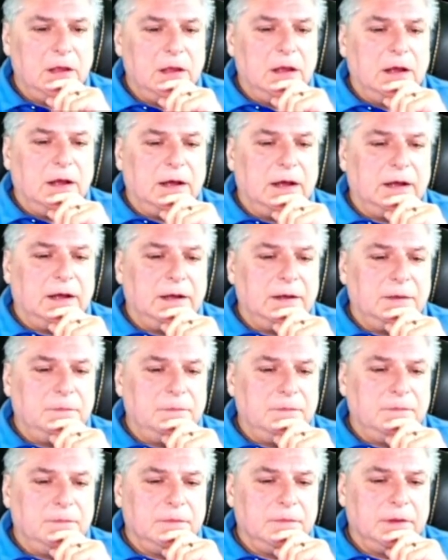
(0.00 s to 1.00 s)

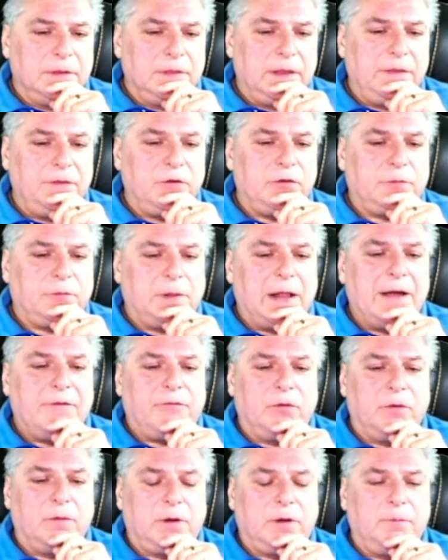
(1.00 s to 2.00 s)
Then there's
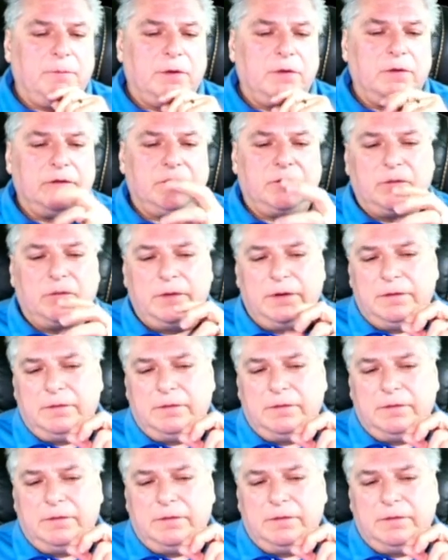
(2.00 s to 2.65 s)
platform components.